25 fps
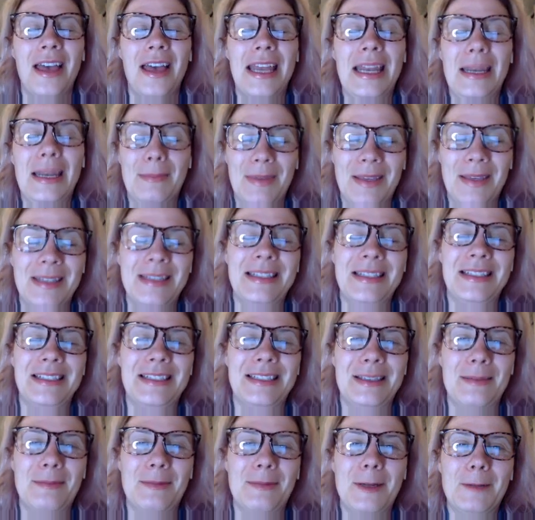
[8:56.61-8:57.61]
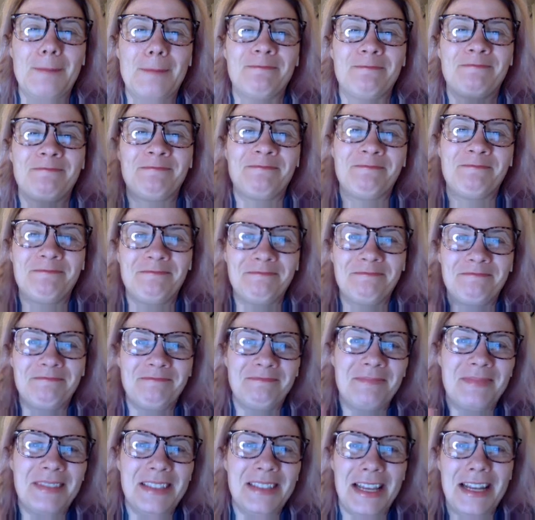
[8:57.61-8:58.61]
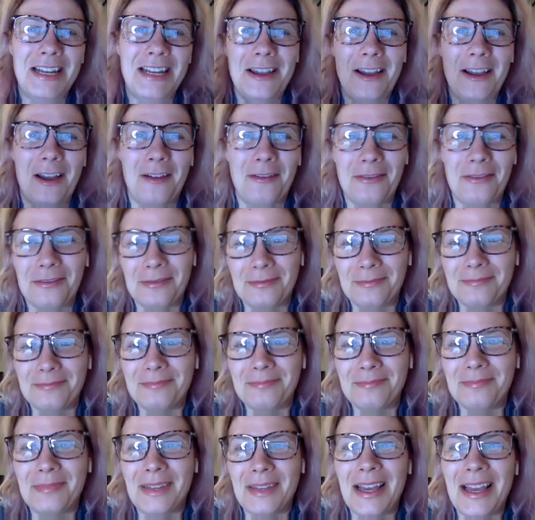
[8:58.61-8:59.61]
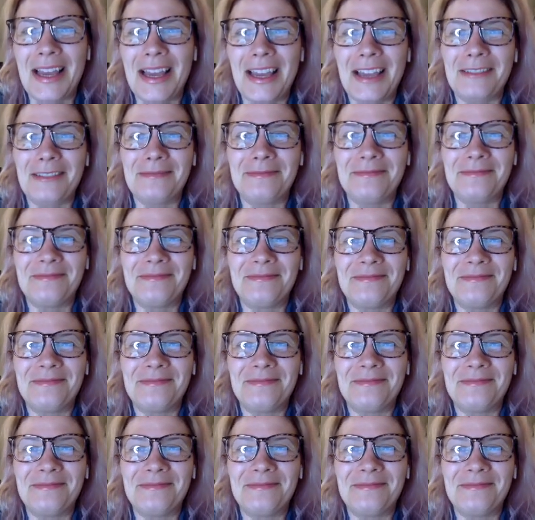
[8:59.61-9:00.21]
an amazing summer. Signing off. Bye.